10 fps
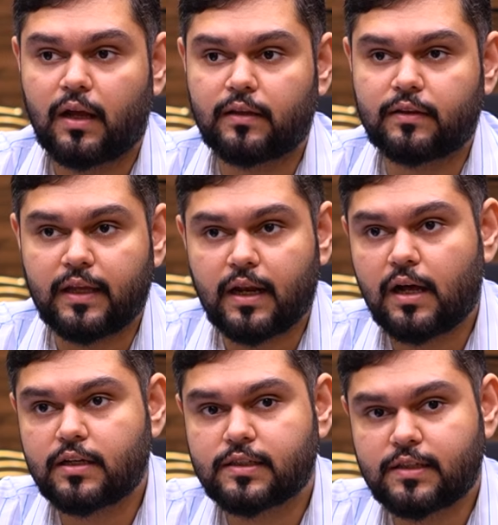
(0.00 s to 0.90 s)
There
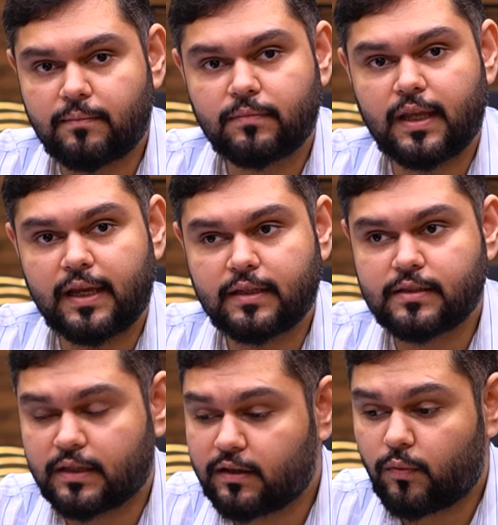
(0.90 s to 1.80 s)
are some things
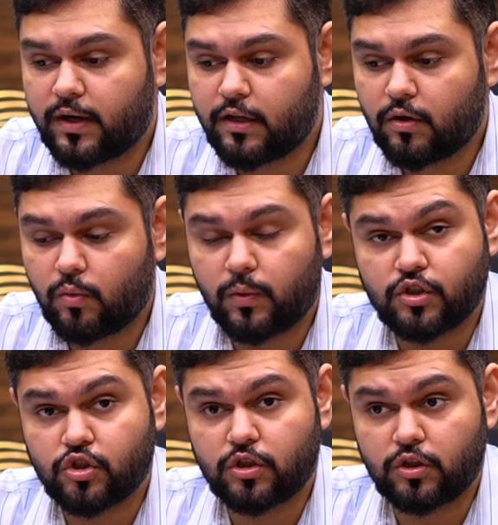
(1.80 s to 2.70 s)
in the video
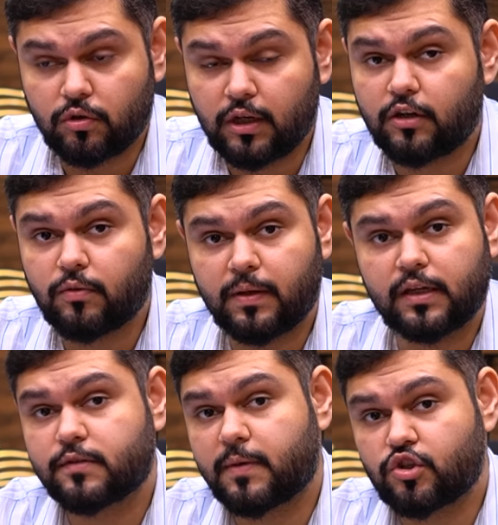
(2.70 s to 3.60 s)
which you need to pay
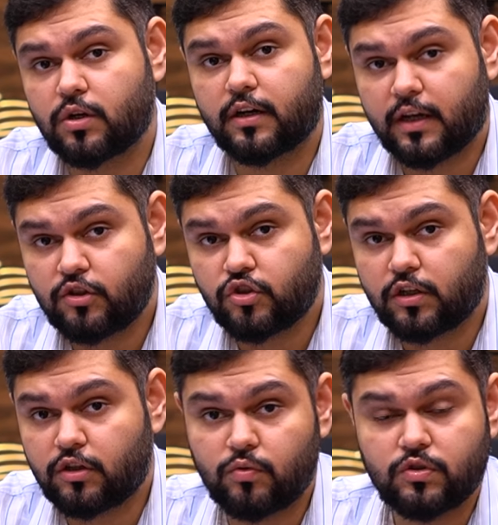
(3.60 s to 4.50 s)
special
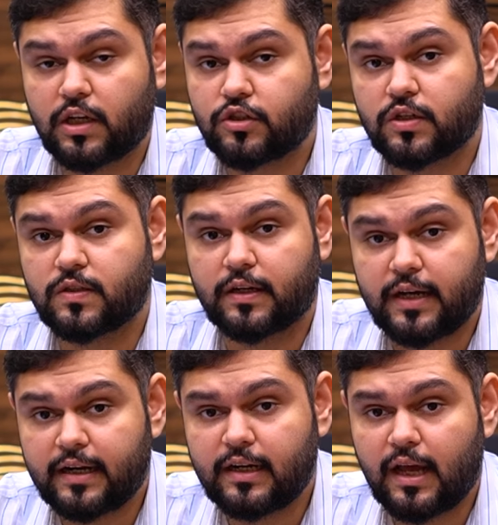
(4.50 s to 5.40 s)
attention to, such as the
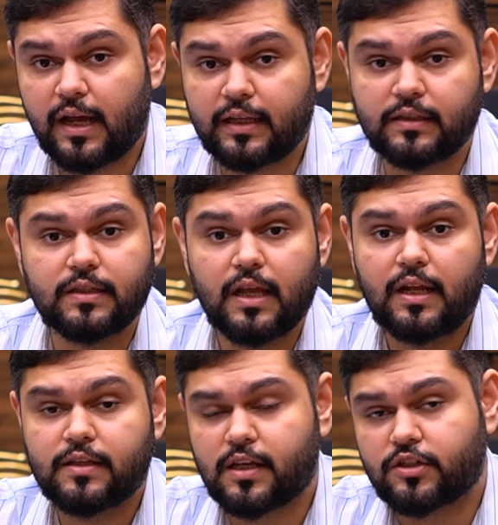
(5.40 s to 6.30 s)
deadlines,
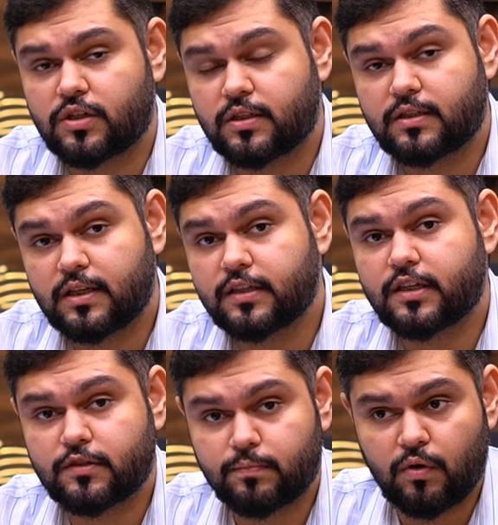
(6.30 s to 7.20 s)
such as the
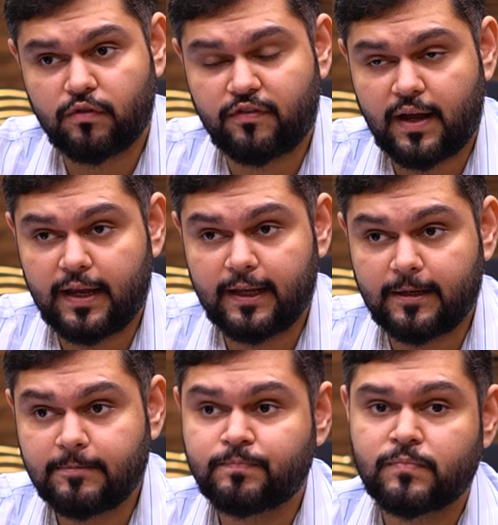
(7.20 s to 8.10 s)
CSS
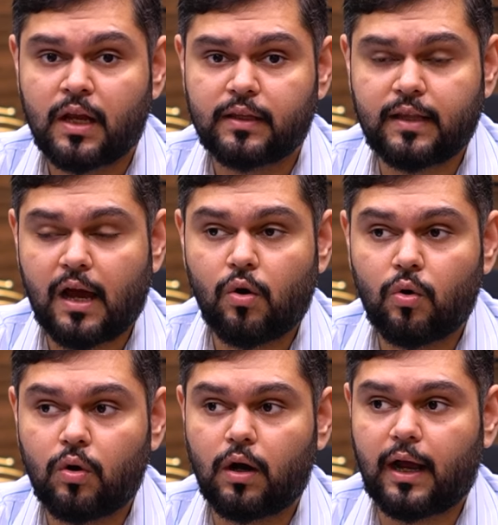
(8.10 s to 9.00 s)
profile.
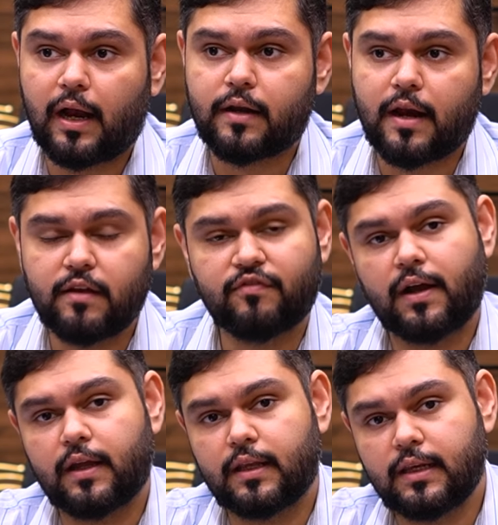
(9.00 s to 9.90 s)
Now at
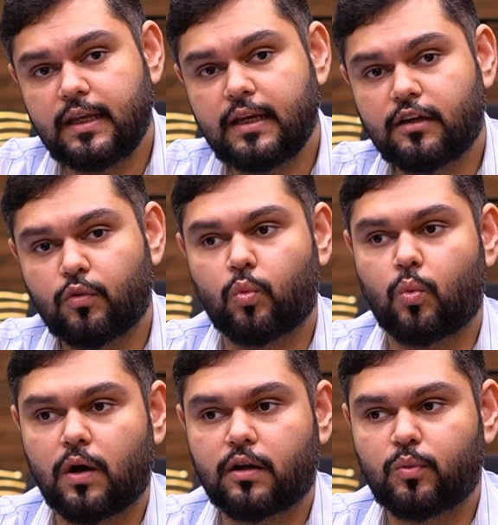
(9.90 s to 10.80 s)
Edify Elite,
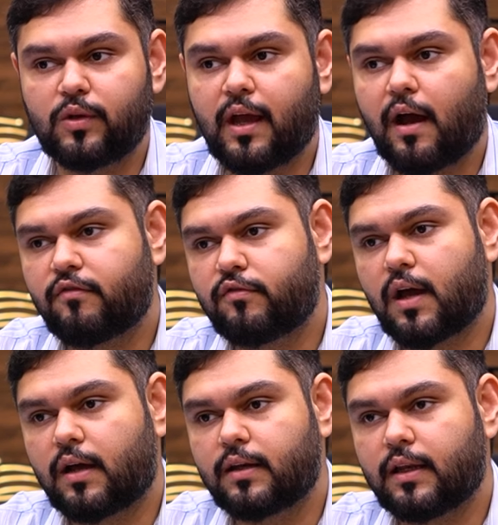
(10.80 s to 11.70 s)
what we have
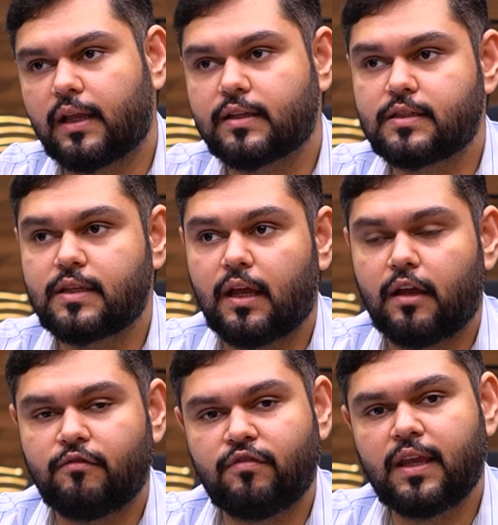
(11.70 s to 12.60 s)
done is
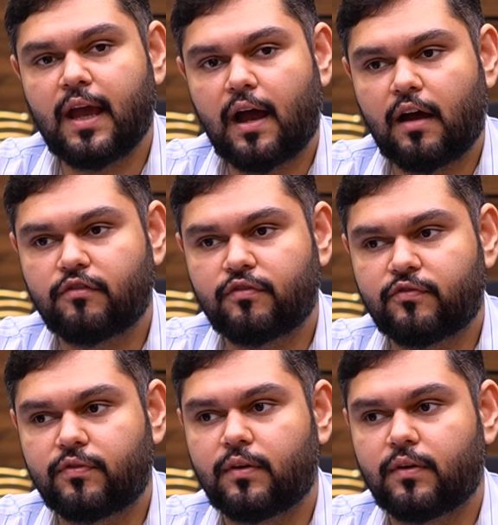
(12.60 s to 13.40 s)
we have